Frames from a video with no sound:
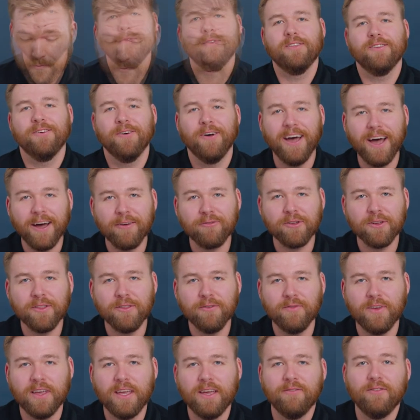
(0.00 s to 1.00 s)
So after
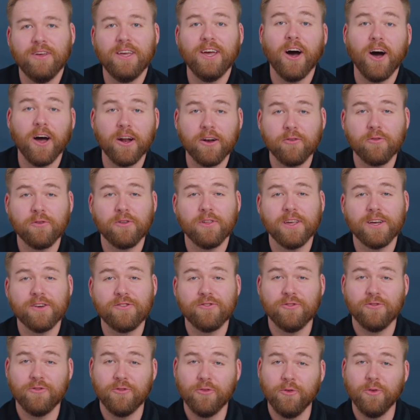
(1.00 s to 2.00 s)
the VAV
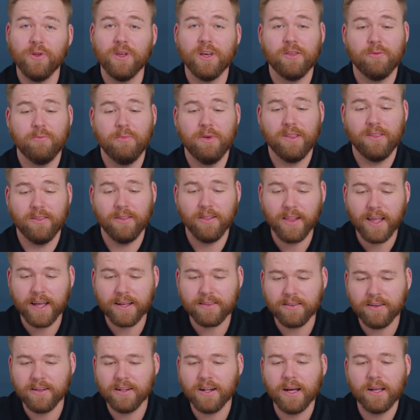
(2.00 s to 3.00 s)
AutoSelection tool has been
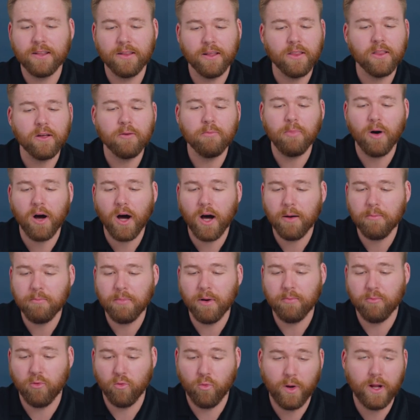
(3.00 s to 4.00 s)
selected, another
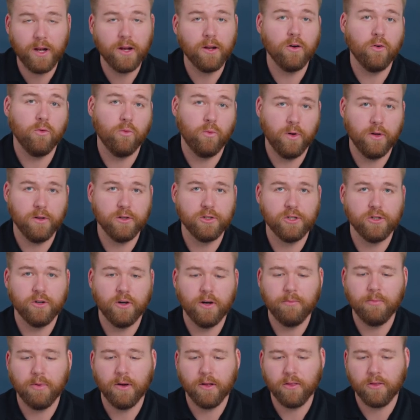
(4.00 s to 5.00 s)
pop-up window will show
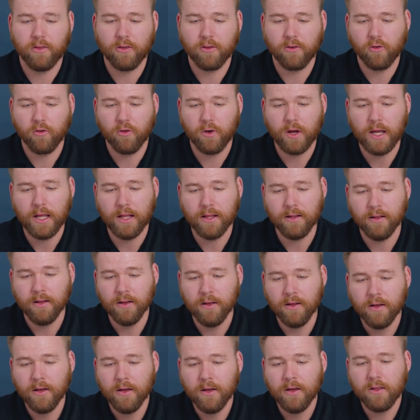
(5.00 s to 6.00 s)
up on screen.
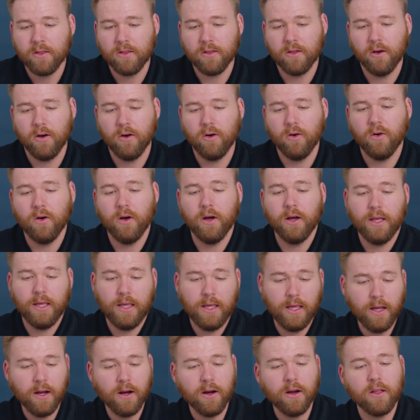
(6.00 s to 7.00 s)
So
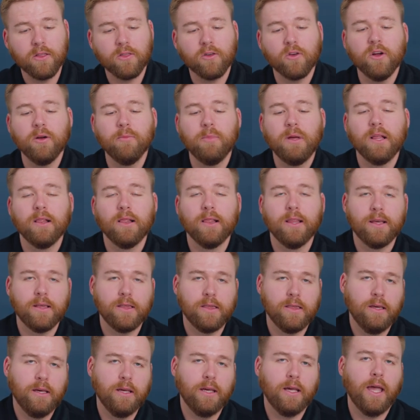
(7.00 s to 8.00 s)
here it's going to be
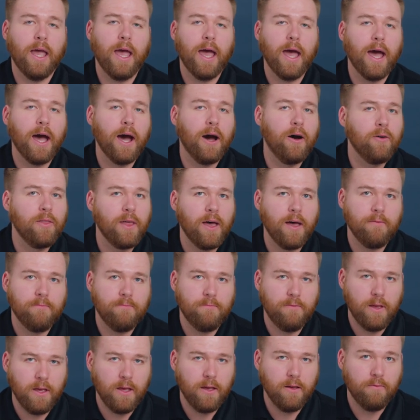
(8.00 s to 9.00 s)
listing how
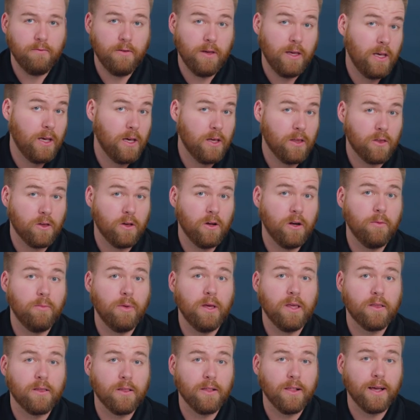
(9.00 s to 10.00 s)
that VAV is going to
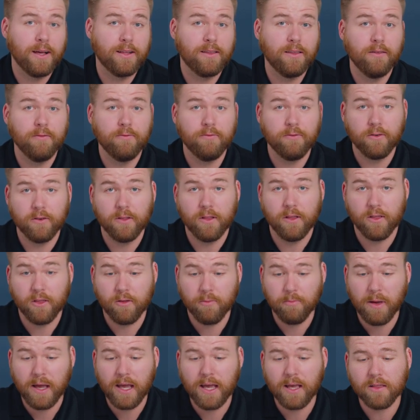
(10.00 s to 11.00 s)
be selected for the
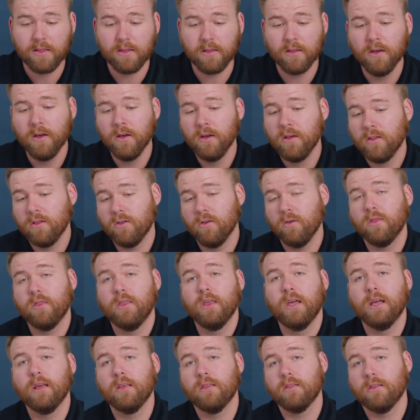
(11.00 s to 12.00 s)
space. So
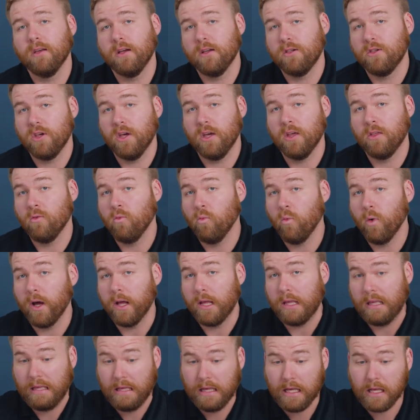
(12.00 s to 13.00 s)
things such as
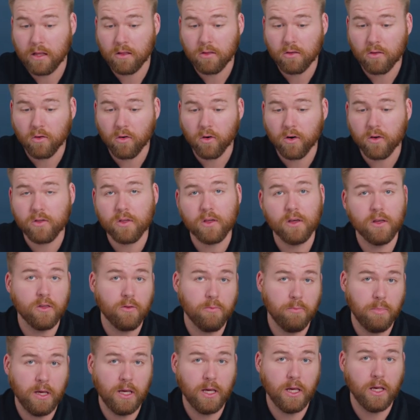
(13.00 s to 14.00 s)
what heat source is
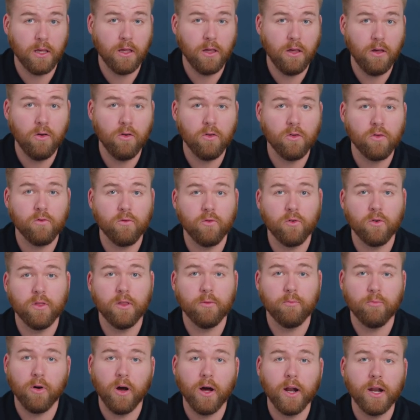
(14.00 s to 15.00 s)
being used for
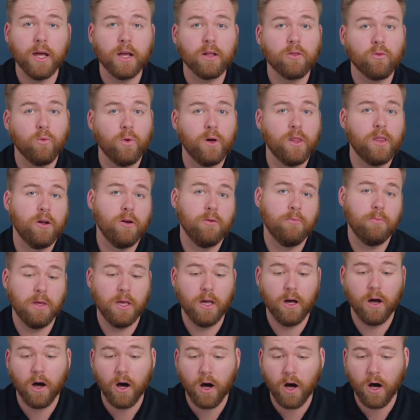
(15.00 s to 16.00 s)
the product, whether it
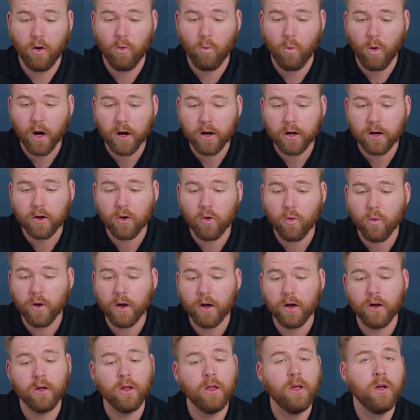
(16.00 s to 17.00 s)
be a hot water
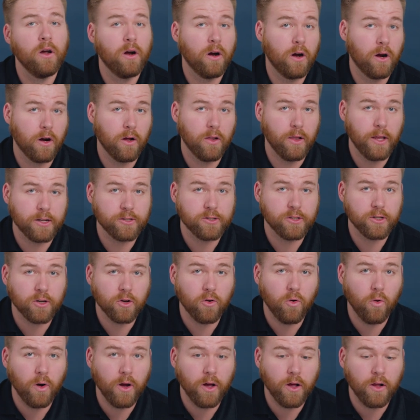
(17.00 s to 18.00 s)
coil or electric
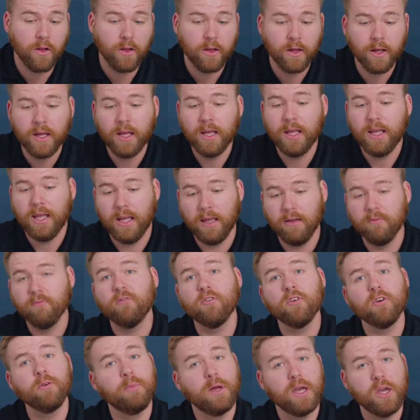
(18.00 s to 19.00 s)
coil,
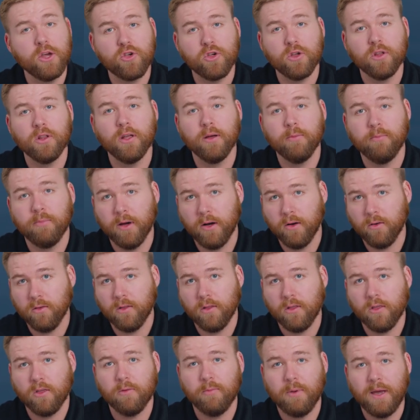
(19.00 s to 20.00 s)
information about
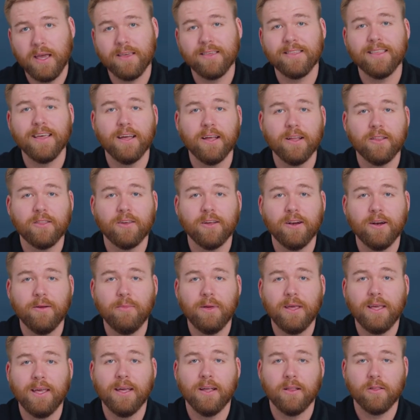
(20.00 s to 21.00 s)
the space that it's going to
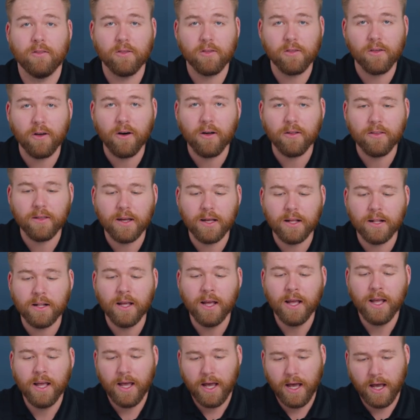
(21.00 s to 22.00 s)
be installed in,
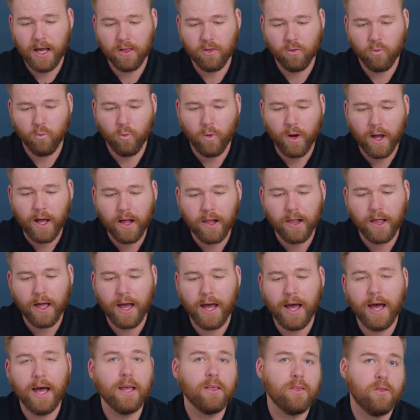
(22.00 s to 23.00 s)
as well
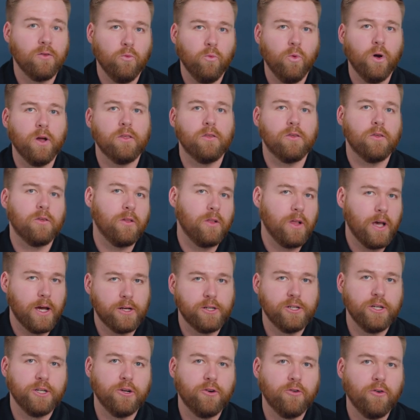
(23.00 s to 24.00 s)
as what
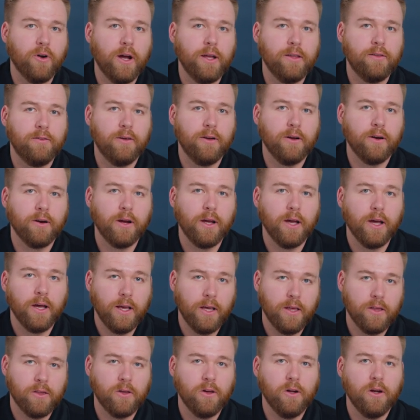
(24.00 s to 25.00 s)
selection criteria
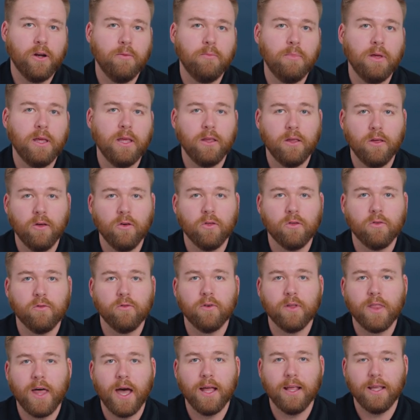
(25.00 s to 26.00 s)
is going to be used
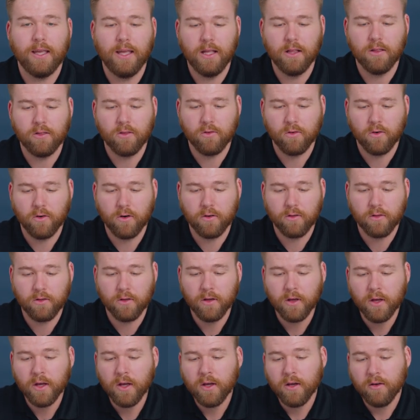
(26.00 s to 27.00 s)
for that heat source.
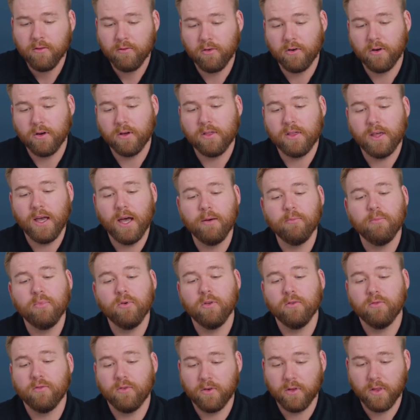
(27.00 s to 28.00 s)
For
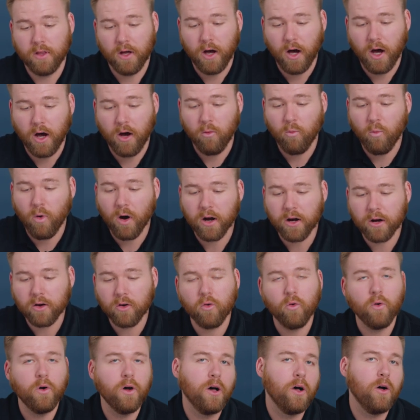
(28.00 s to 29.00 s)
example, for the hot water
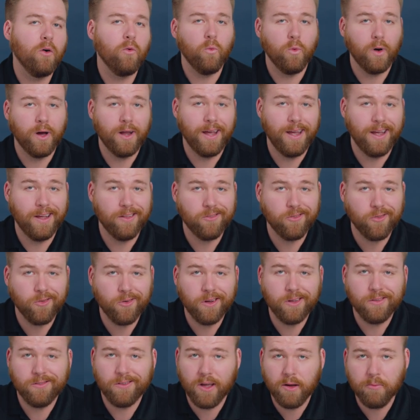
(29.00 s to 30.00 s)
coil, what
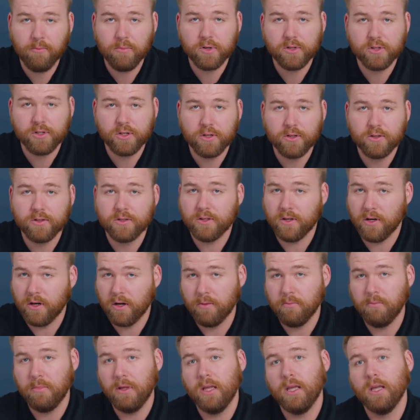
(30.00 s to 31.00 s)
entering temperatures
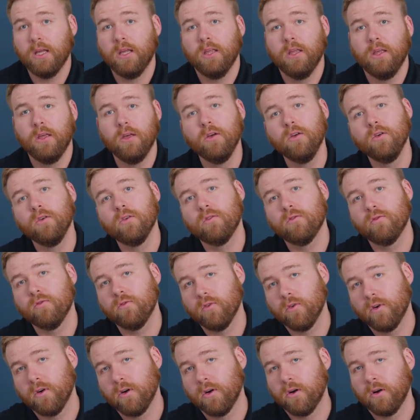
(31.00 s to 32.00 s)
are being used
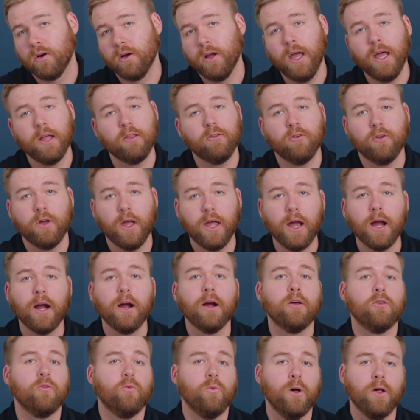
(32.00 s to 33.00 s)
for entering
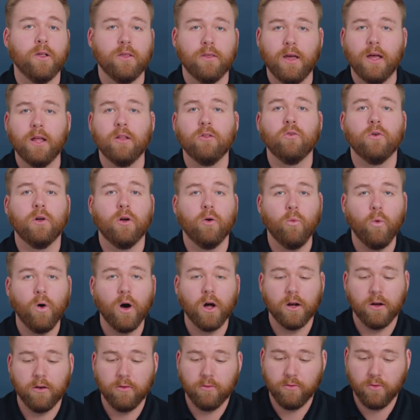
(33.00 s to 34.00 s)
air as well as entering
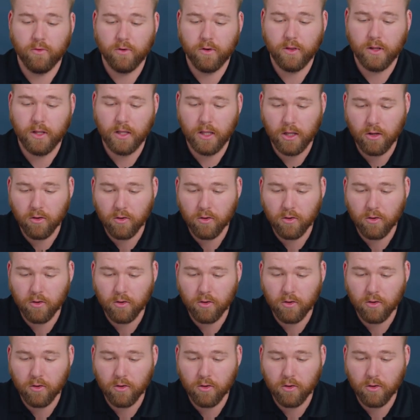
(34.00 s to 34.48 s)
water for the